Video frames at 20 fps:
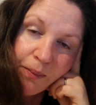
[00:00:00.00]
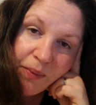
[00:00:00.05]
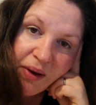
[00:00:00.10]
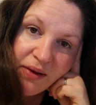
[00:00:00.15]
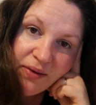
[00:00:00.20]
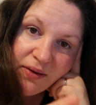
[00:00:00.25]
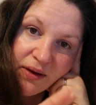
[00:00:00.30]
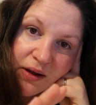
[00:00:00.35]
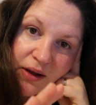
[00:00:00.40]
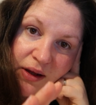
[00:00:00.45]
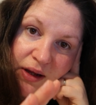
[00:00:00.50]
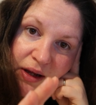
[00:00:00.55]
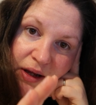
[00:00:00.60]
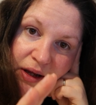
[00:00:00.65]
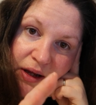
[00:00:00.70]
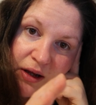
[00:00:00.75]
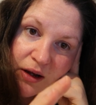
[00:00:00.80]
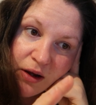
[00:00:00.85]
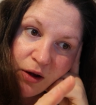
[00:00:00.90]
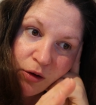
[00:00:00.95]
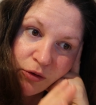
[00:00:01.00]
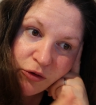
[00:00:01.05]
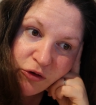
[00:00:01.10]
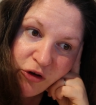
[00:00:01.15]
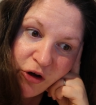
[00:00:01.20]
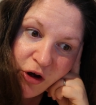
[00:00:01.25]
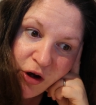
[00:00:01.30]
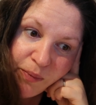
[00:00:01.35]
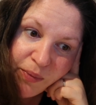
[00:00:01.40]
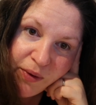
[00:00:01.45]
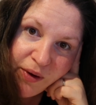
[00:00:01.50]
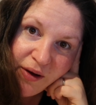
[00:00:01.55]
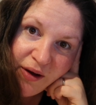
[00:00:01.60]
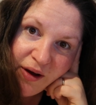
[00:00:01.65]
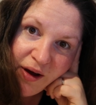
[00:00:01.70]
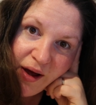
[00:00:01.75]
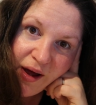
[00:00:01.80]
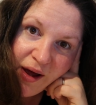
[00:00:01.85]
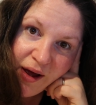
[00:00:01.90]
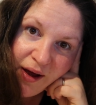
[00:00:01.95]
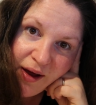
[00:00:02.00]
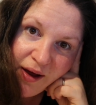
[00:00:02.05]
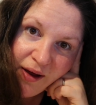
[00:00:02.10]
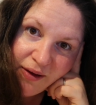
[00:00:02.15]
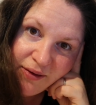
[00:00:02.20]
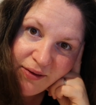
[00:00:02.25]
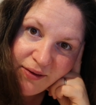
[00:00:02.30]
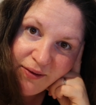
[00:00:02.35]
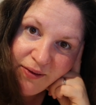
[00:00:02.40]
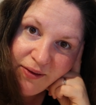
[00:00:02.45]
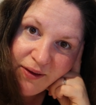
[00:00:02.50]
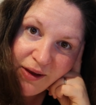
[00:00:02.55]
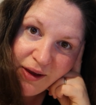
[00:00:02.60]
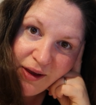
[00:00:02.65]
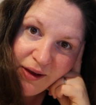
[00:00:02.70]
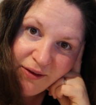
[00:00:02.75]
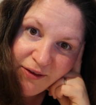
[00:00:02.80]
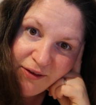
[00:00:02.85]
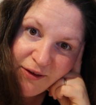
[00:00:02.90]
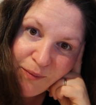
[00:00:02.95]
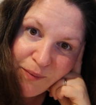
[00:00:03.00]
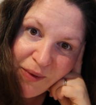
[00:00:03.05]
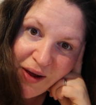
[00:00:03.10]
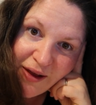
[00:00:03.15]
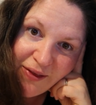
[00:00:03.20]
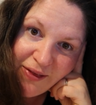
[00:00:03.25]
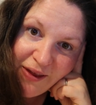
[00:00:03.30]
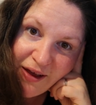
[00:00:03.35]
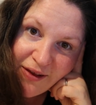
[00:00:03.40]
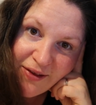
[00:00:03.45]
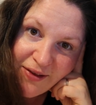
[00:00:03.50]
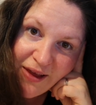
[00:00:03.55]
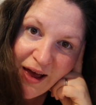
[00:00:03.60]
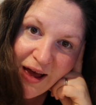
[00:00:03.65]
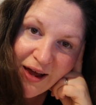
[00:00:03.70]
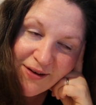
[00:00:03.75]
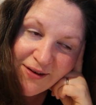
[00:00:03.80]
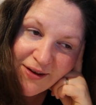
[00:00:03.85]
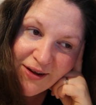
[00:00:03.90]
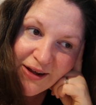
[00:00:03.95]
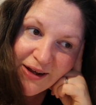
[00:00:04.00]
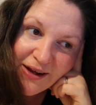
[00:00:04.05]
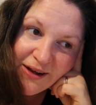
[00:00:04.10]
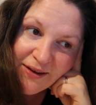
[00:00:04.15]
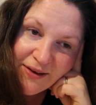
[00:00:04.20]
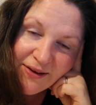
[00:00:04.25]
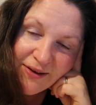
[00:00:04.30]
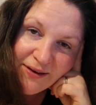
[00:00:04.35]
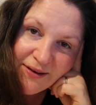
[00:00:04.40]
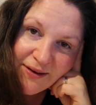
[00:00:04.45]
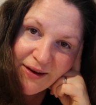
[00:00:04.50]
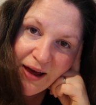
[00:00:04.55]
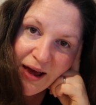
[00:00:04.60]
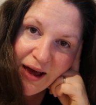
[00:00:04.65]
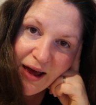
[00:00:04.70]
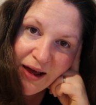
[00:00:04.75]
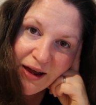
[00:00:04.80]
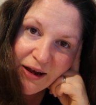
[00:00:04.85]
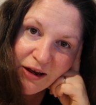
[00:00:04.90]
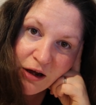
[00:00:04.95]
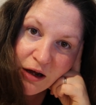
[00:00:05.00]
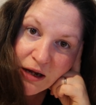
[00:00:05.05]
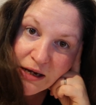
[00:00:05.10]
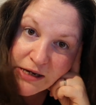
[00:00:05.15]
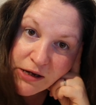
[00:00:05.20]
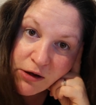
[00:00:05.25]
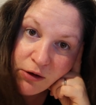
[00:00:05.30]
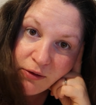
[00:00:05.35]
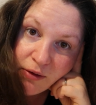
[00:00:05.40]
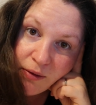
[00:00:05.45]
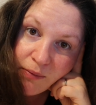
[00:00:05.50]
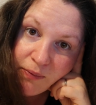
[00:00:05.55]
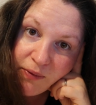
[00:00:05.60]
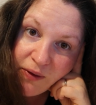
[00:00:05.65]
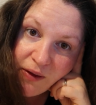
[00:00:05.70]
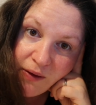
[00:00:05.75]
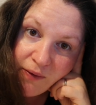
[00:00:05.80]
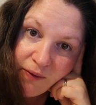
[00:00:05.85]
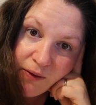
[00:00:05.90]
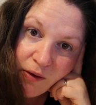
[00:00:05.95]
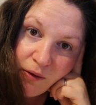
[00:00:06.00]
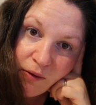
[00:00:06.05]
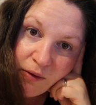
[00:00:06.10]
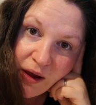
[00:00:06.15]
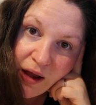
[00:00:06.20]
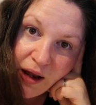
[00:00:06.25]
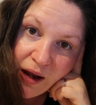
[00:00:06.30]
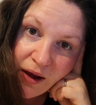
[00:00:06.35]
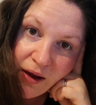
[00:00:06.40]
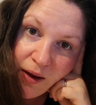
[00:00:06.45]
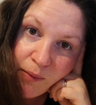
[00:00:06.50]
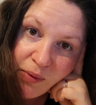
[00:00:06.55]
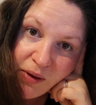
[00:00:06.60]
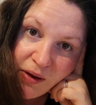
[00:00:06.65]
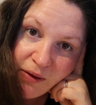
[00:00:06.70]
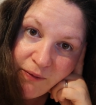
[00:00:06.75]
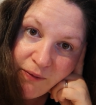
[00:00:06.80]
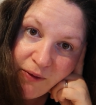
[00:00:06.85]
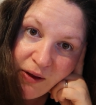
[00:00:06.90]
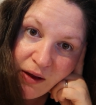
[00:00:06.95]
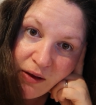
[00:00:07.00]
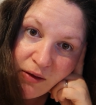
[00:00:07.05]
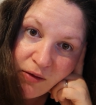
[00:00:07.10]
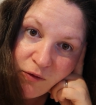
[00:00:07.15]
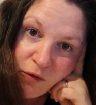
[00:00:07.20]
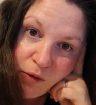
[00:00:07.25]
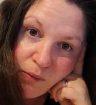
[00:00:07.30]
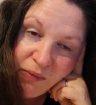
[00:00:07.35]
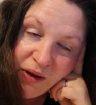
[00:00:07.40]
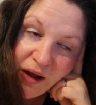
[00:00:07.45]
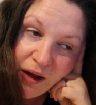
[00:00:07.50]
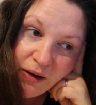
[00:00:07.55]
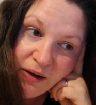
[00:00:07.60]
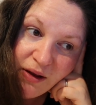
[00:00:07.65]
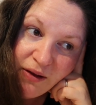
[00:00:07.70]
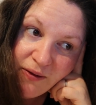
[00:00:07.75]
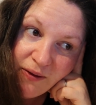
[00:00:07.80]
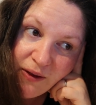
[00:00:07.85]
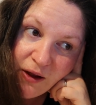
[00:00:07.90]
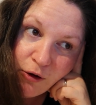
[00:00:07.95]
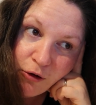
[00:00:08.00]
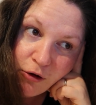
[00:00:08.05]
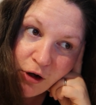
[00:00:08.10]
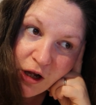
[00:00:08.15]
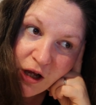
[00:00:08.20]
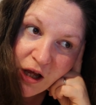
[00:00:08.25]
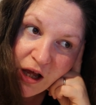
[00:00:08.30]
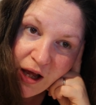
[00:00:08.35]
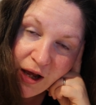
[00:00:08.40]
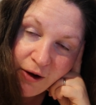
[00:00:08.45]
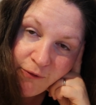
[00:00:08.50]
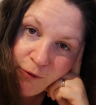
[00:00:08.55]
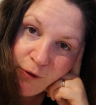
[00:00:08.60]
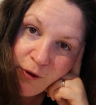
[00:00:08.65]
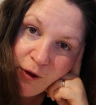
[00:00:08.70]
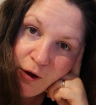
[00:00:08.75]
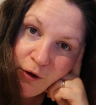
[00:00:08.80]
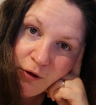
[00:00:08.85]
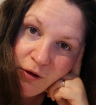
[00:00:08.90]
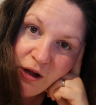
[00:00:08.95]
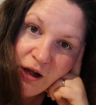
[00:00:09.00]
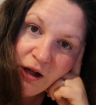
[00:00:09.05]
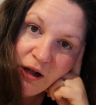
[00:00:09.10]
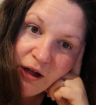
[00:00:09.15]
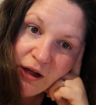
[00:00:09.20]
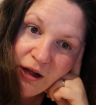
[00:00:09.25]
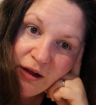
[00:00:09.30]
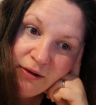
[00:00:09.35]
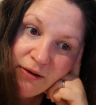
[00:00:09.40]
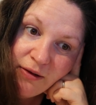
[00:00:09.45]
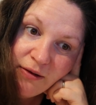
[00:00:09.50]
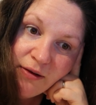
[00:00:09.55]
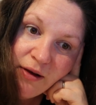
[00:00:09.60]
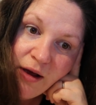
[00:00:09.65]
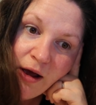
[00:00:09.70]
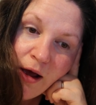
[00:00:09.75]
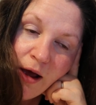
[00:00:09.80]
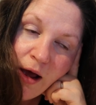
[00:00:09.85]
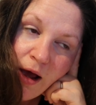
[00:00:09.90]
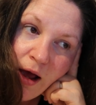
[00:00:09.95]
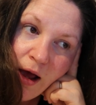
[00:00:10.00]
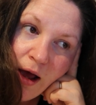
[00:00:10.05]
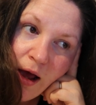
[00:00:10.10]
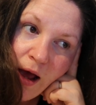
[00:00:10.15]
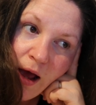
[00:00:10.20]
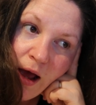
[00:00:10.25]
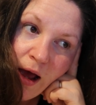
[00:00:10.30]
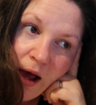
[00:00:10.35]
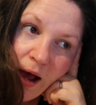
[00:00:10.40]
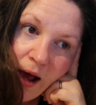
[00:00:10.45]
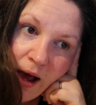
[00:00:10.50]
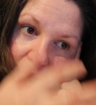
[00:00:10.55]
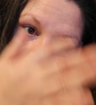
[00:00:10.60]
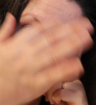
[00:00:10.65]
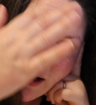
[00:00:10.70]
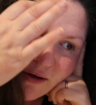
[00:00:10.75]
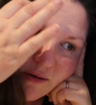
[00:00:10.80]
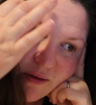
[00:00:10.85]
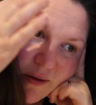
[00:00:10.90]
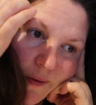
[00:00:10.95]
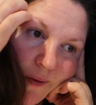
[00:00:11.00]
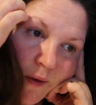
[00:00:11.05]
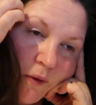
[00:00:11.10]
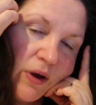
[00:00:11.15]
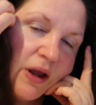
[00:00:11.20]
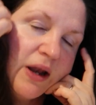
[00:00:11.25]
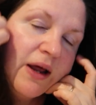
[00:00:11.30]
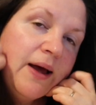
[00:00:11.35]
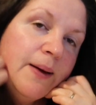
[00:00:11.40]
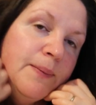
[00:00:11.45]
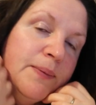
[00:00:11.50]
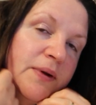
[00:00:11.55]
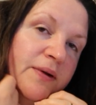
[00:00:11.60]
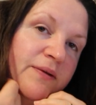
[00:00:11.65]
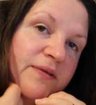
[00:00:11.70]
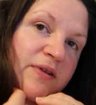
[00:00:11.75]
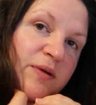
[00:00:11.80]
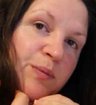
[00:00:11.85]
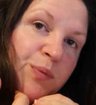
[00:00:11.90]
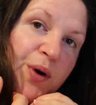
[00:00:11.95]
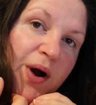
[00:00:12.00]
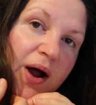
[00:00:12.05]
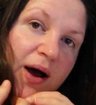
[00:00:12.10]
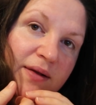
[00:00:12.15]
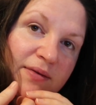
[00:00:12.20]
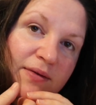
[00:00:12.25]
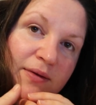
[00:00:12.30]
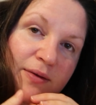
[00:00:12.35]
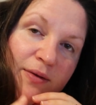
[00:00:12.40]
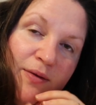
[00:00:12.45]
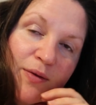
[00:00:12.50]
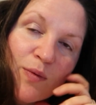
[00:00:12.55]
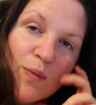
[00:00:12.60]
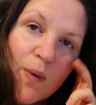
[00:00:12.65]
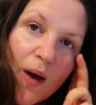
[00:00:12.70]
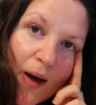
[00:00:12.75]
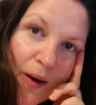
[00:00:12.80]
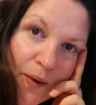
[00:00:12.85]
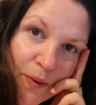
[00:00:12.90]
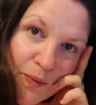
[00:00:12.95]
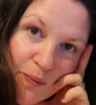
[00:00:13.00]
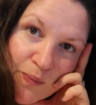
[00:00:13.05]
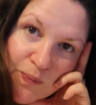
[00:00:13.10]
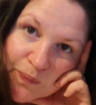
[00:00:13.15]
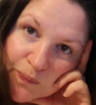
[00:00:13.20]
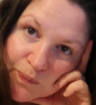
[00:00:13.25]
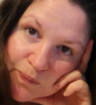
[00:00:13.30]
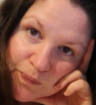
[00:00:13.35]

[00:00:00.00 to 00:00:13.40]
basically in October I ask the kids to make their Santa list, and I tell them that they'll get a couple of things from that list. They're not going to get everything on their list, and that they'll get a couple of surprises as well.